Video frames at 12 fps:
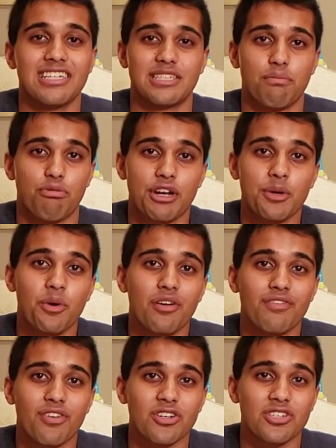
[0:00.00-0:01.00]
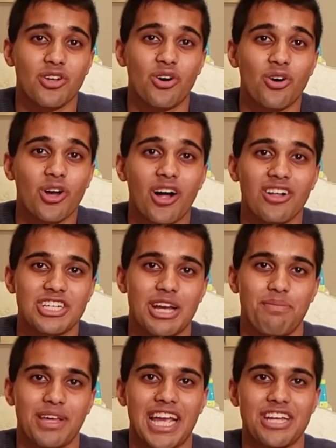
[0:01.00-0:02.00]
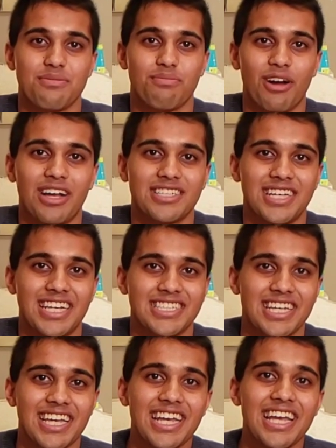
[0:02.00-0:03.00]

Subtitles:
so I'm pretty well versed in the whole college application process.